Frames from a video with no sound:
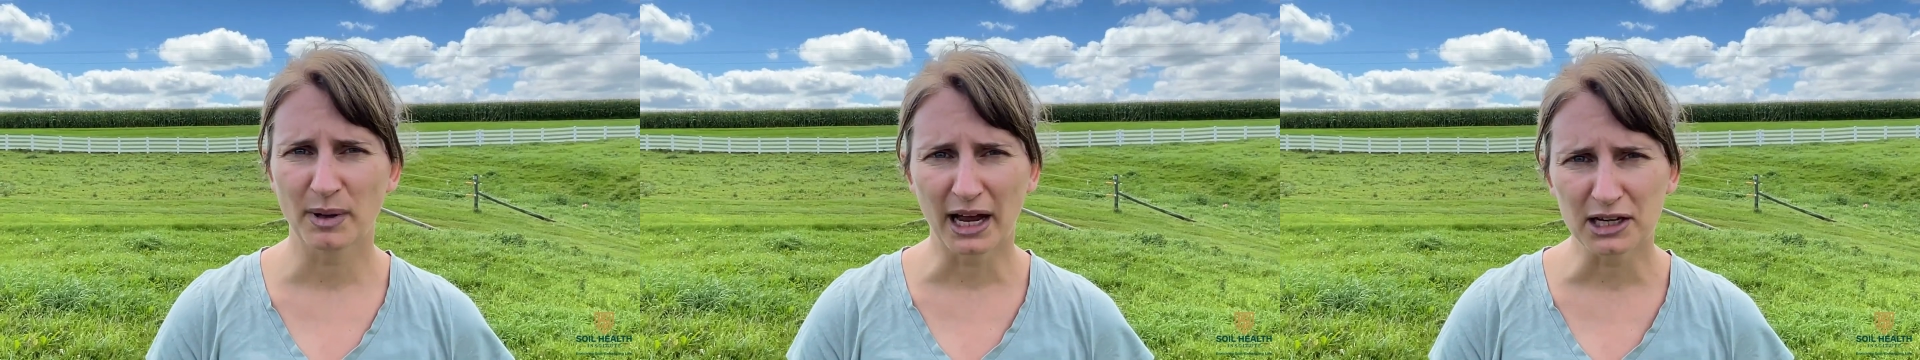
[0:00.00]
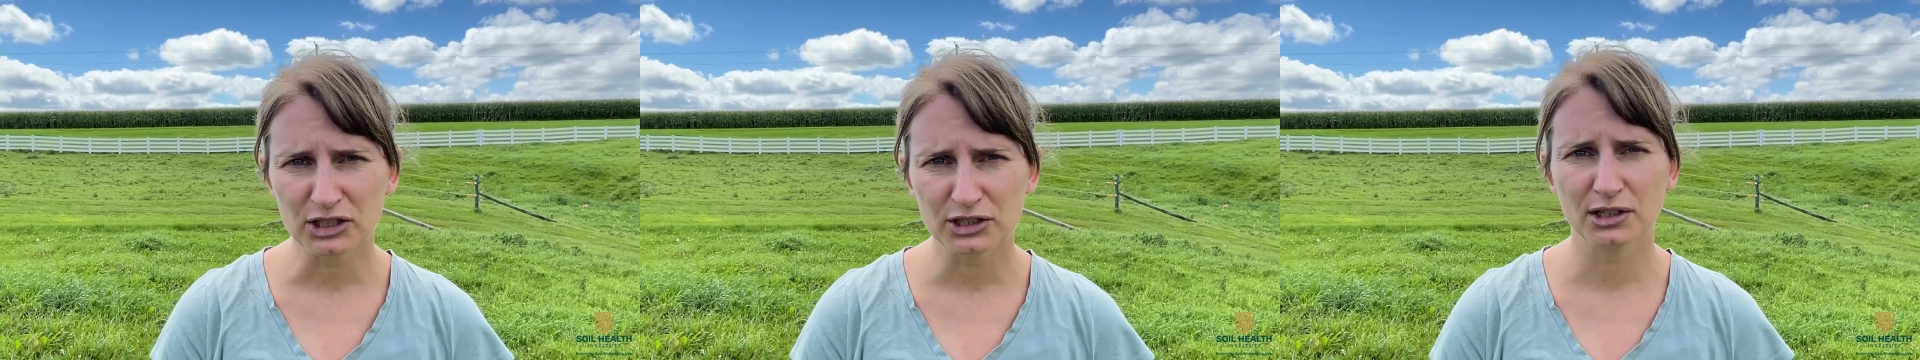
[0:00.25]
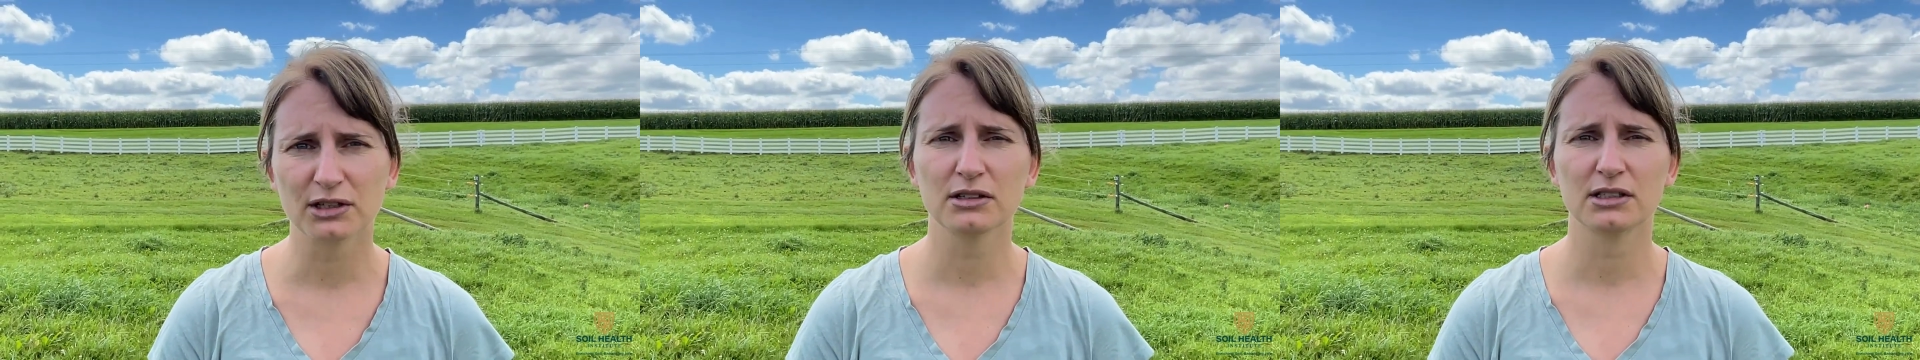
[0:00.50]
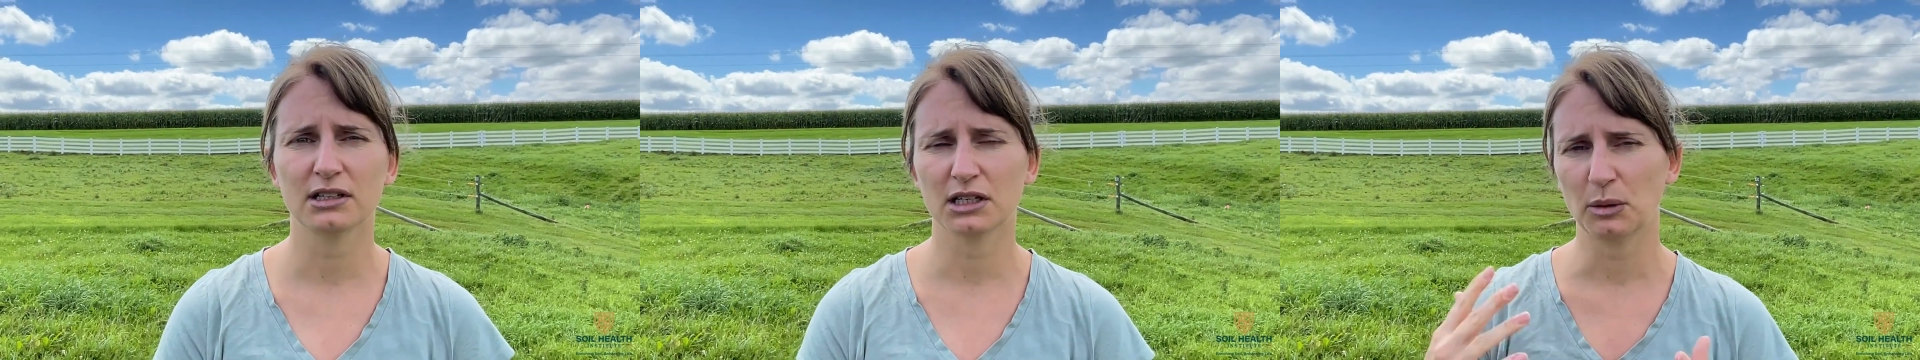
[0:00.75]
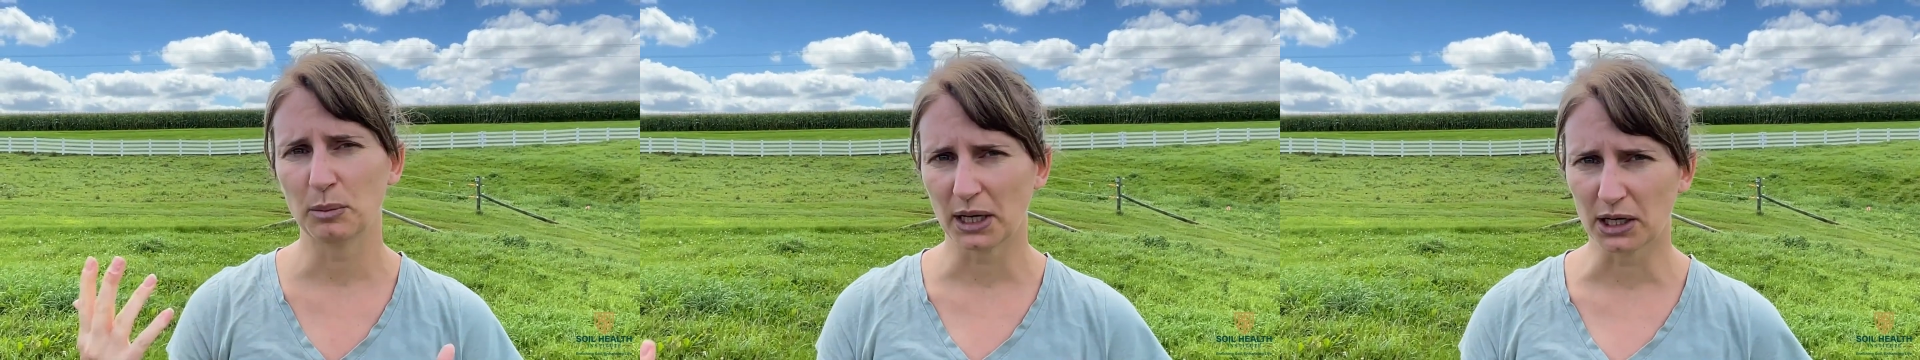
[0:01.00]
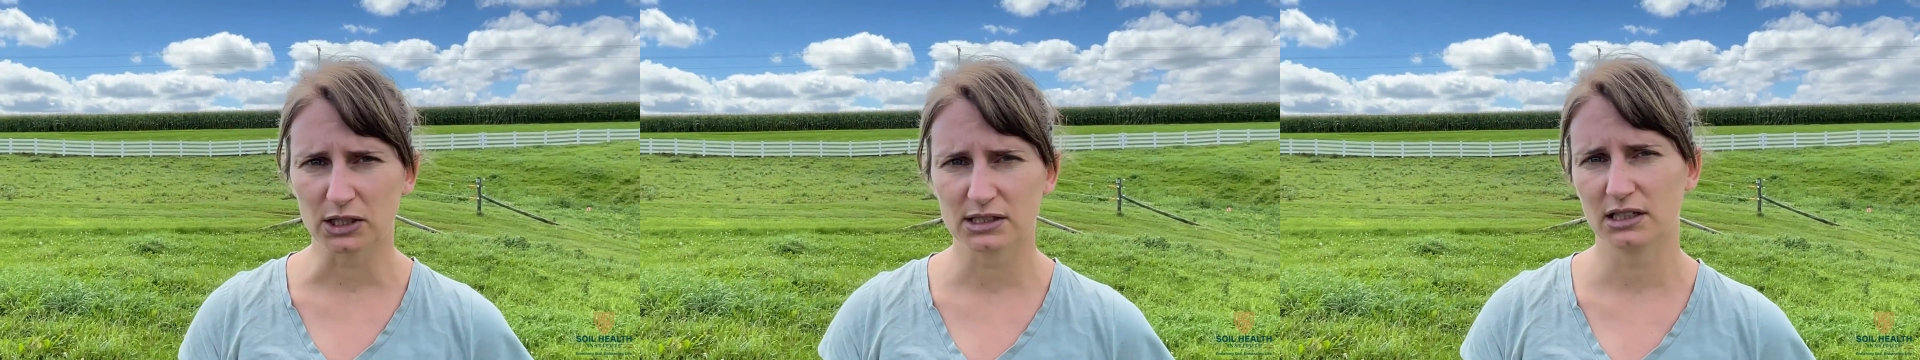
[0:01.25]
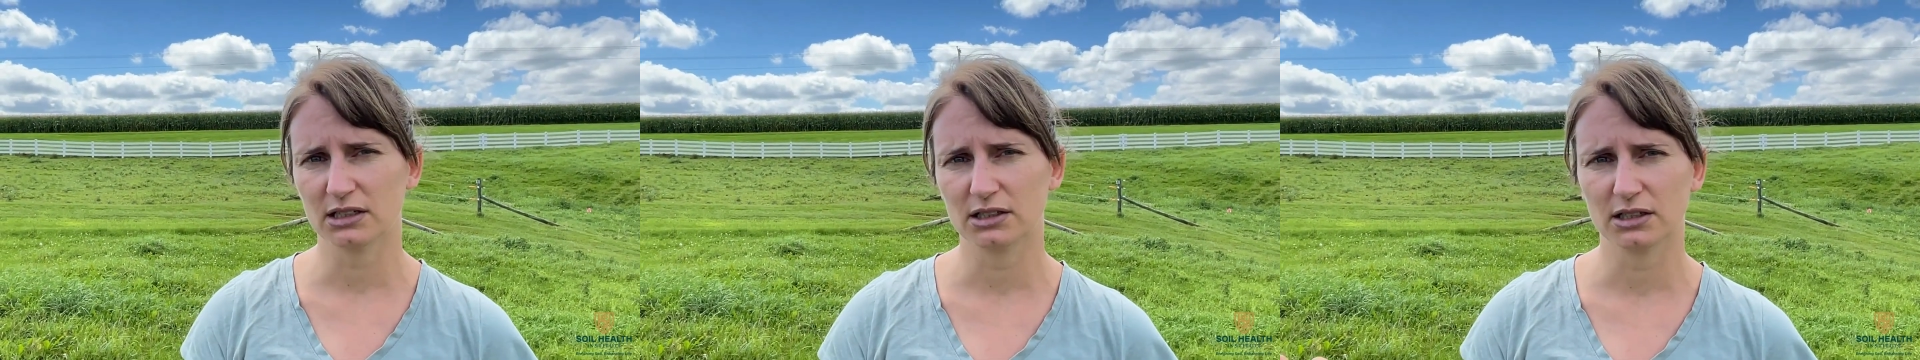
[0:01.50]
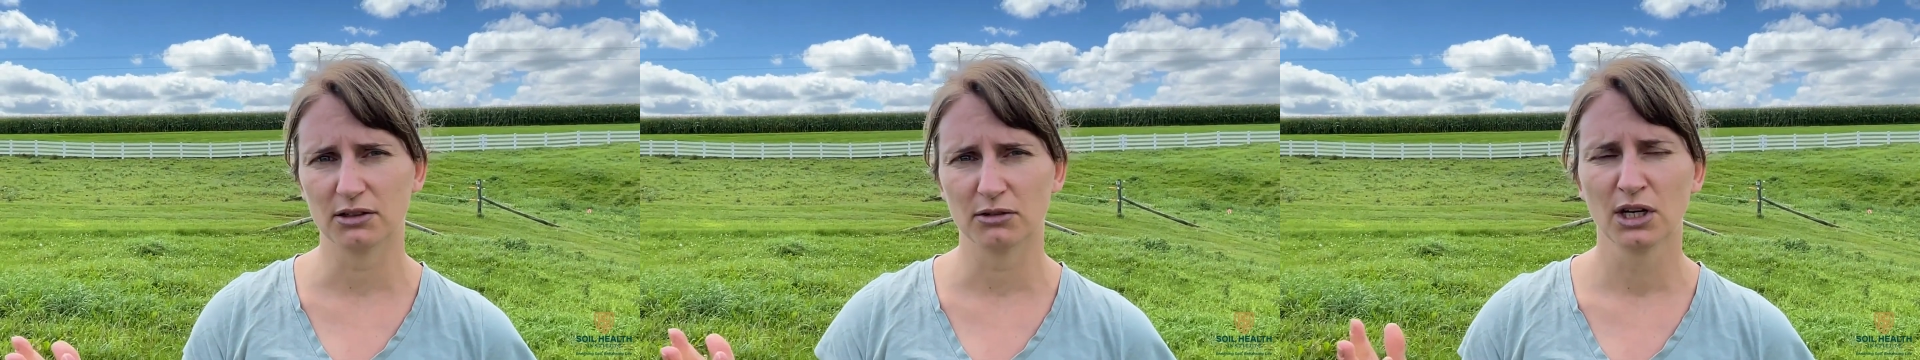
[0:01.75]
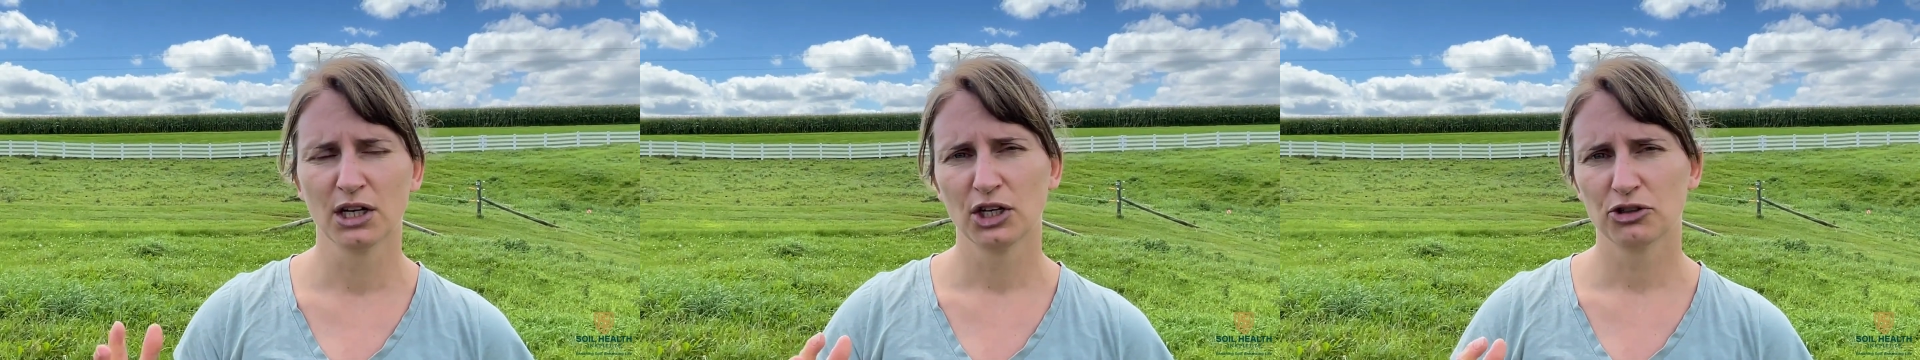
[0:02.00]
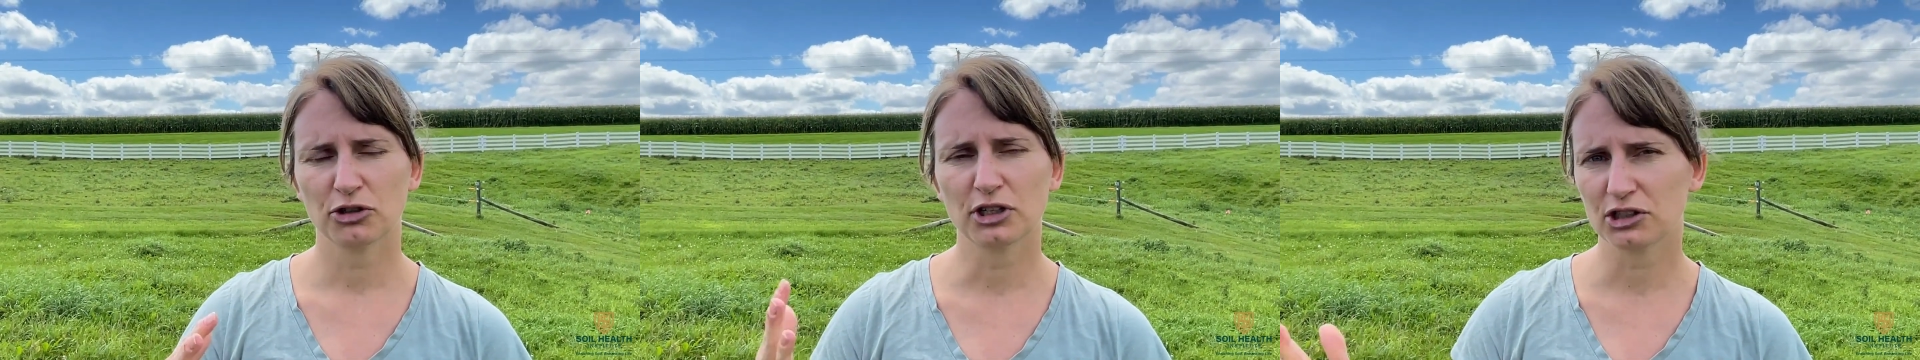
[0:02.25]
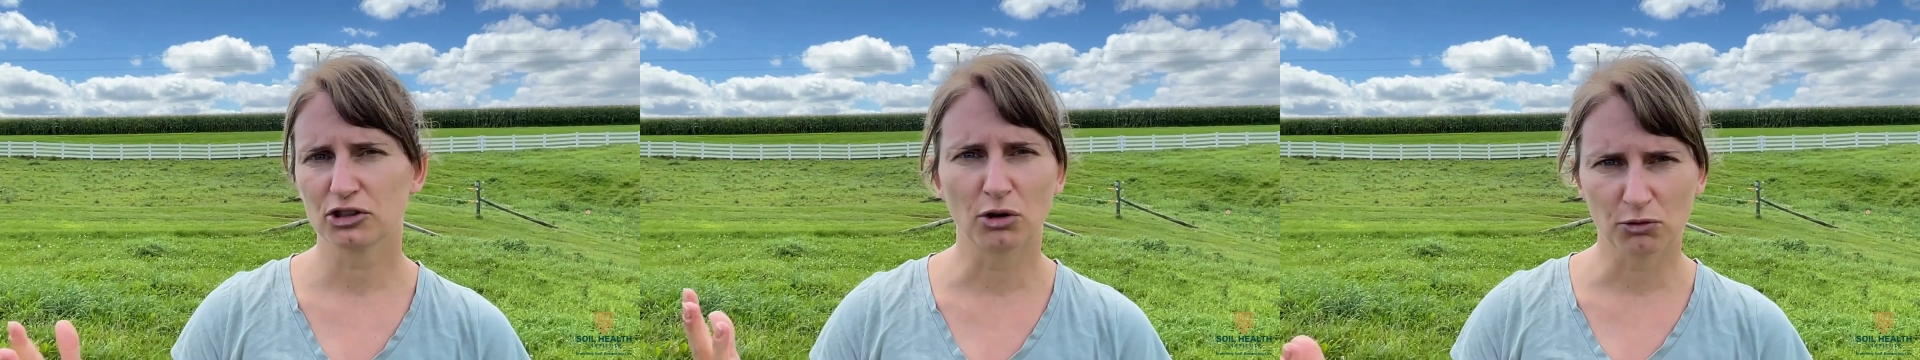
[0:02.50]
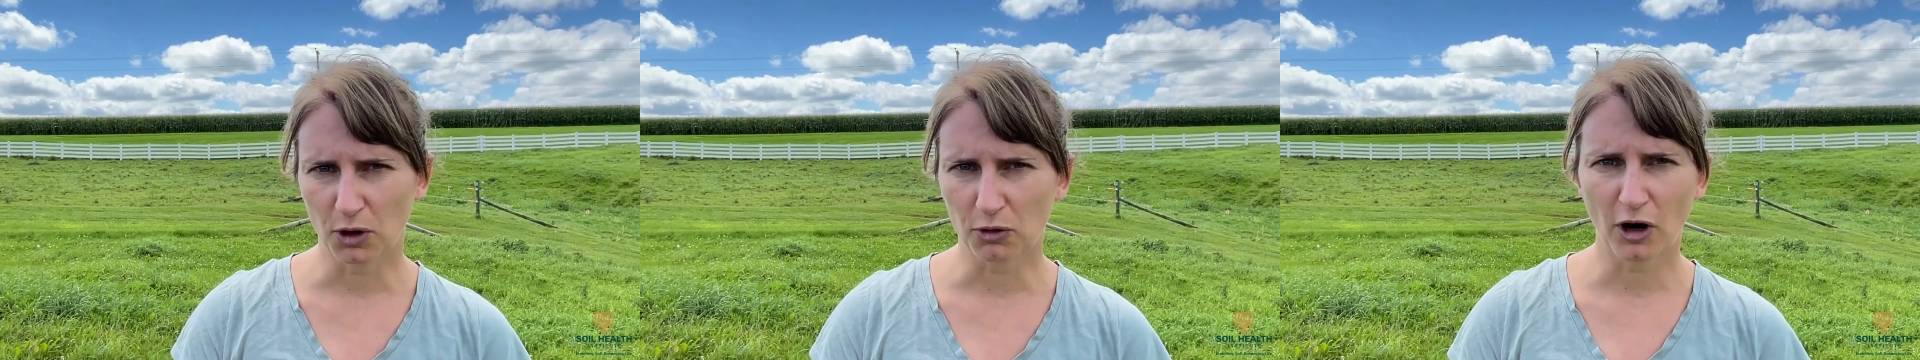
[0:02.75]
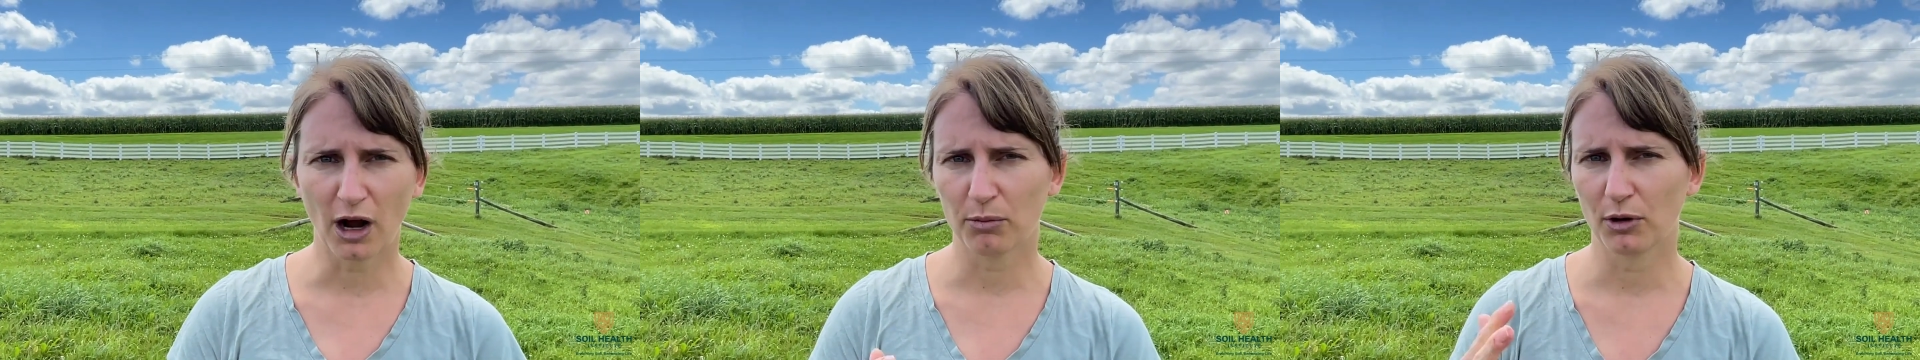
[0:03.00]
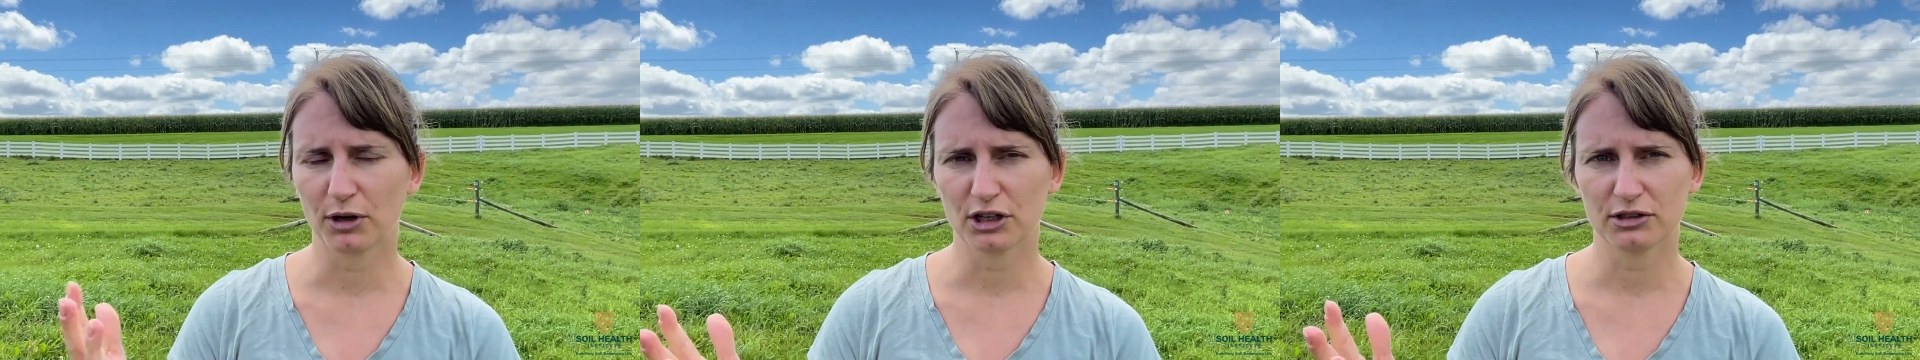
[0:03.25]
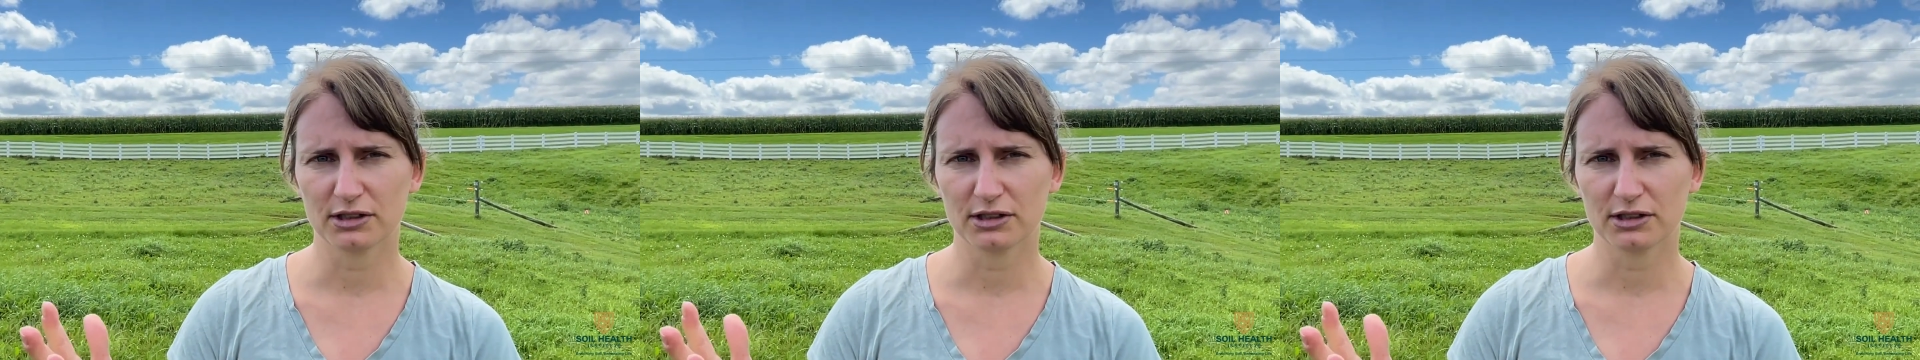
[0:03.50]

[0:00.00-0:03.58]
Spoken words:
pastures in comparison to traditional row crop where